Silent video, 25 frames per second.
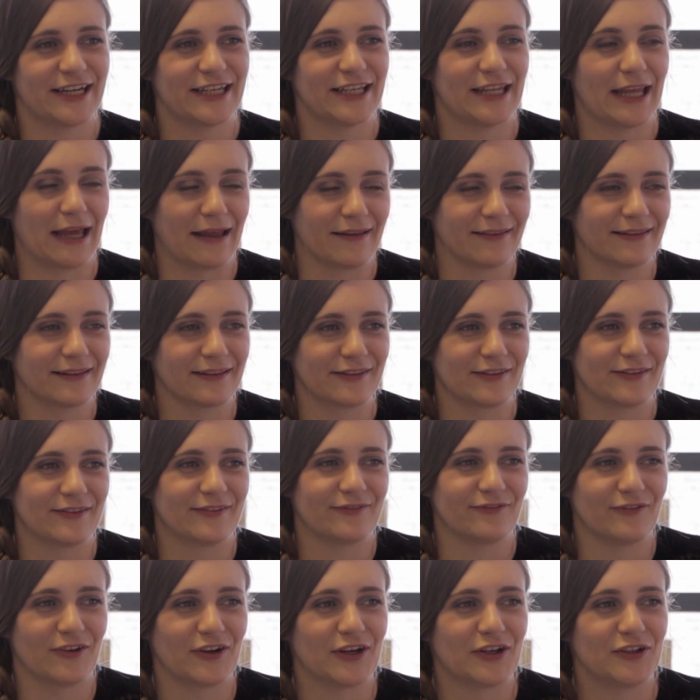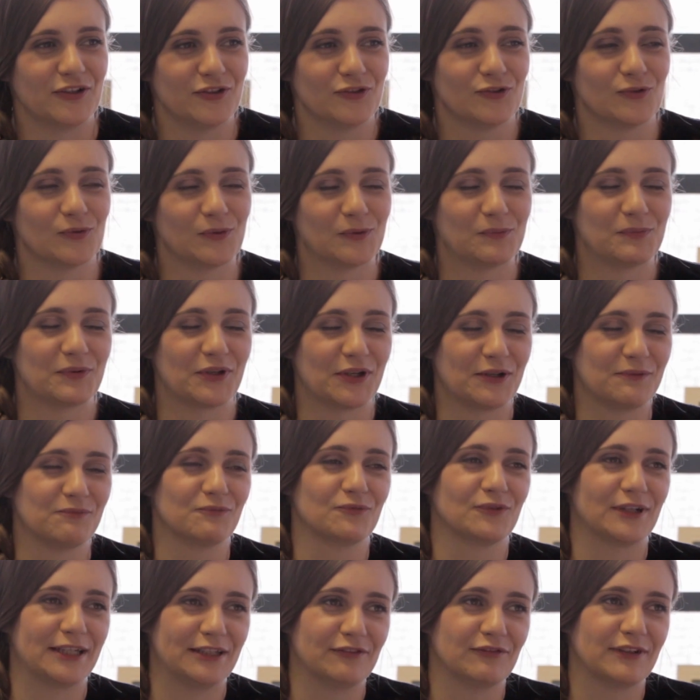Yes, it's very unusual, but
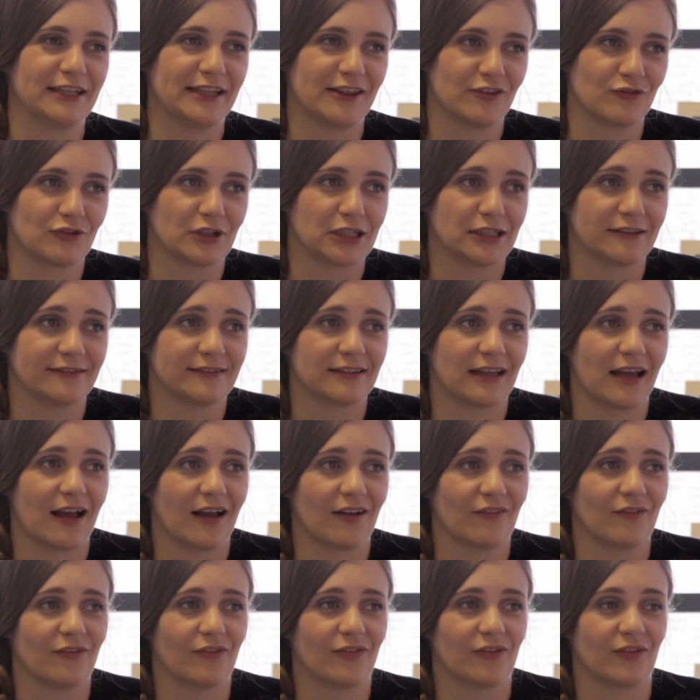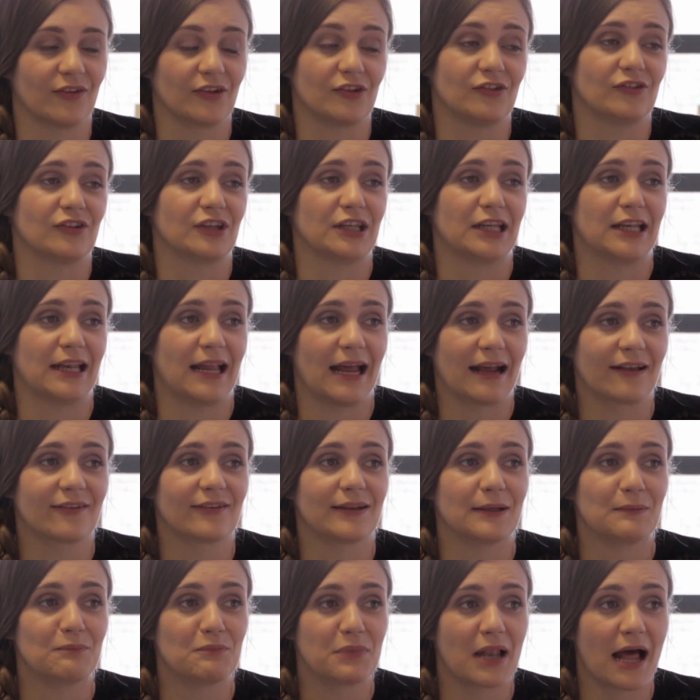I'm really thrilled to have such an
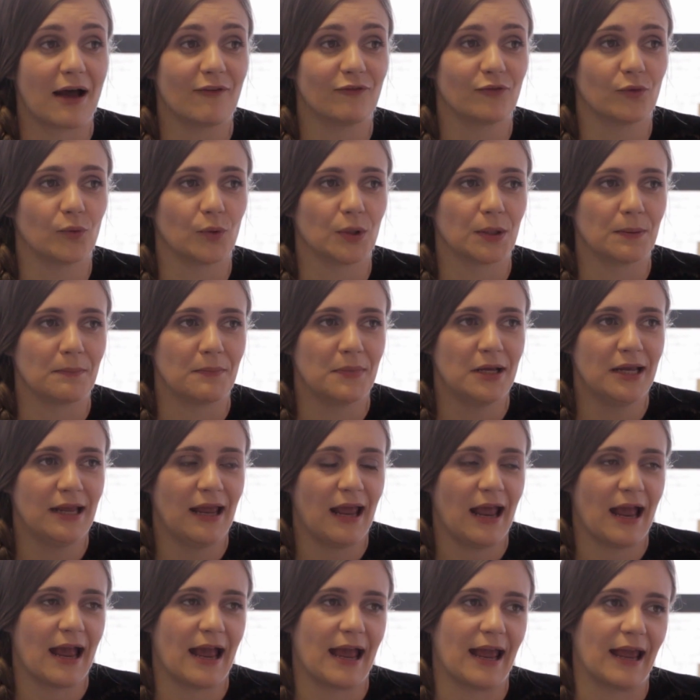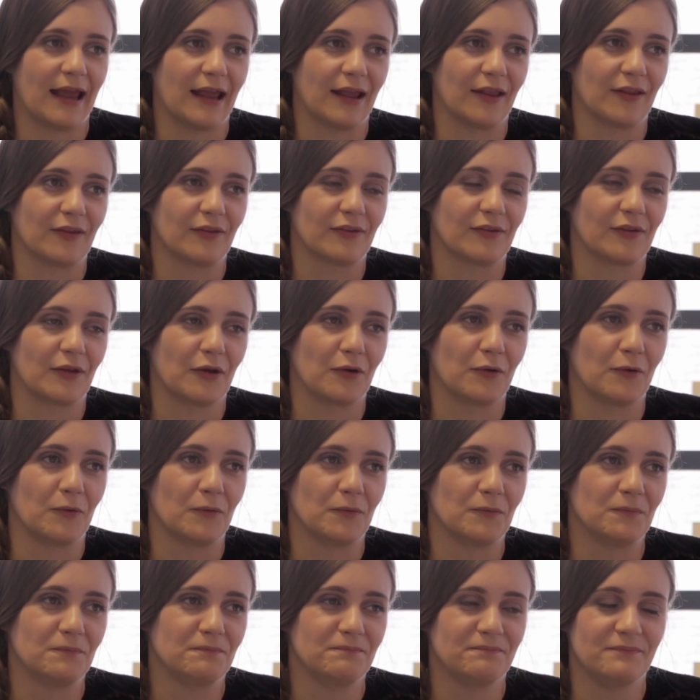excellent platform.
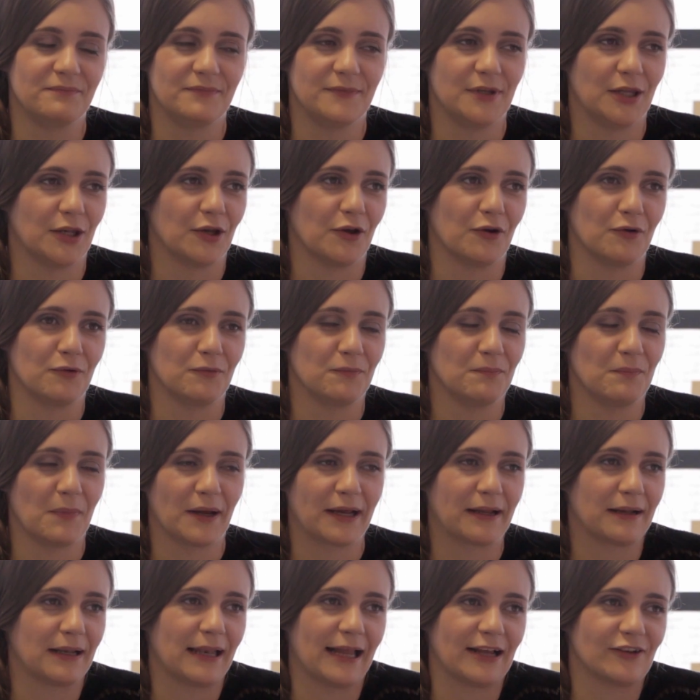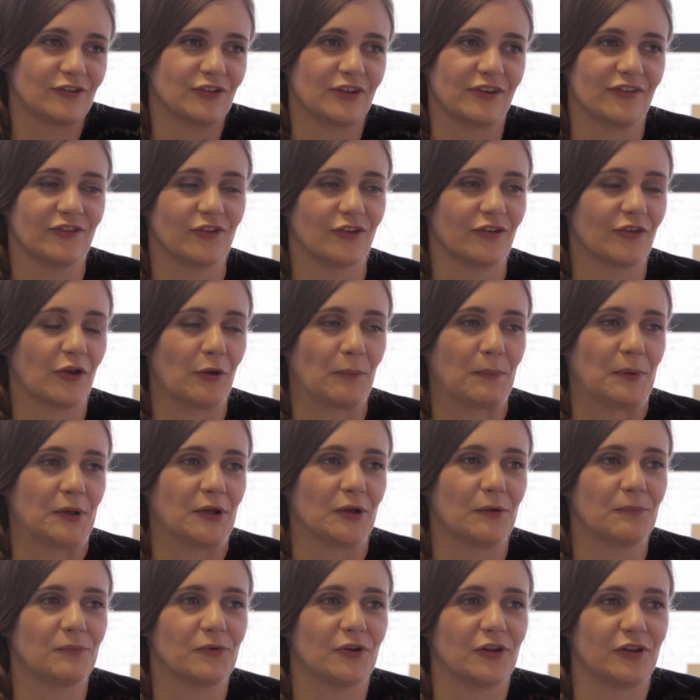So, you know, my collection is just opened
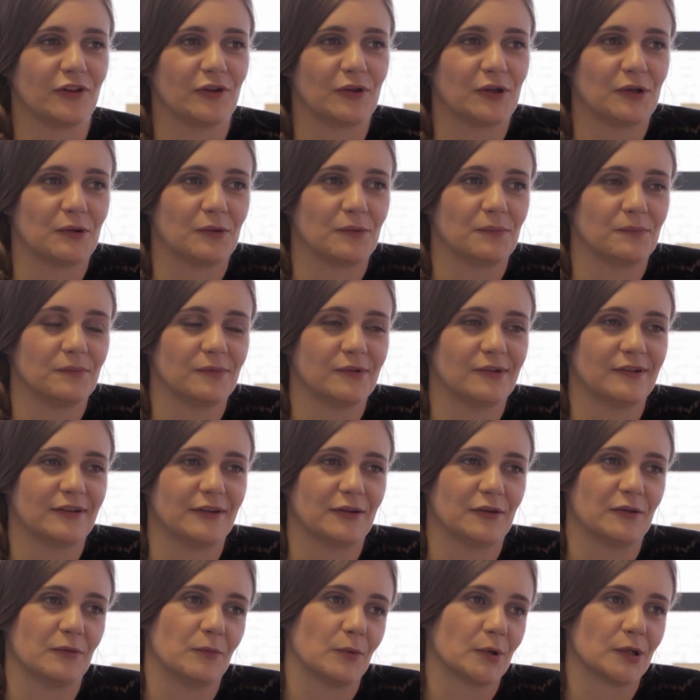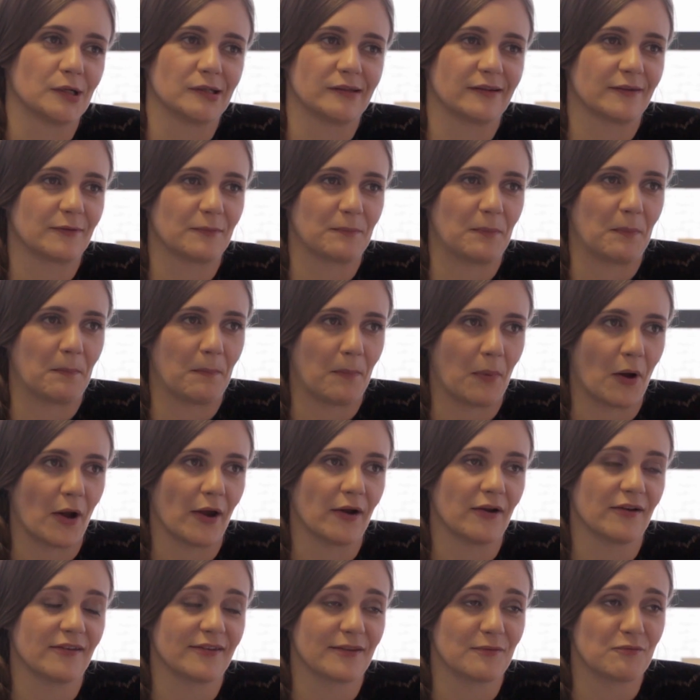up to the world's
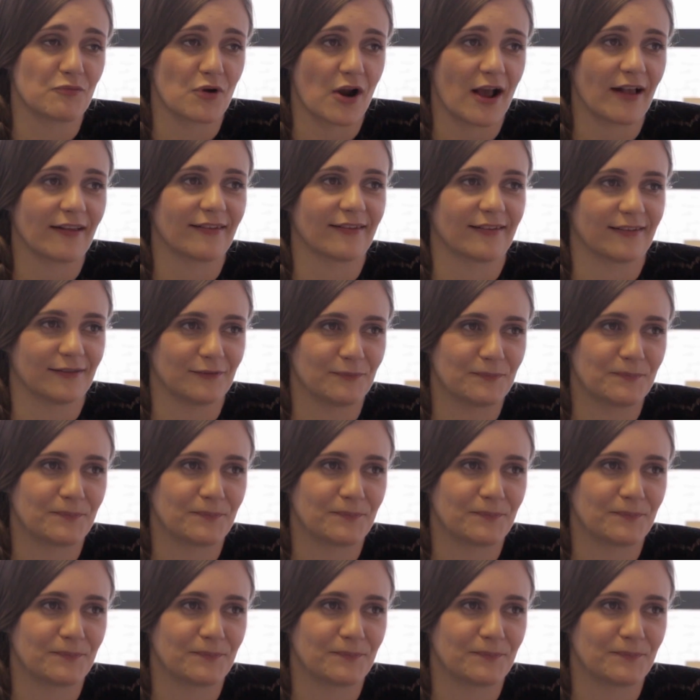buyers and press.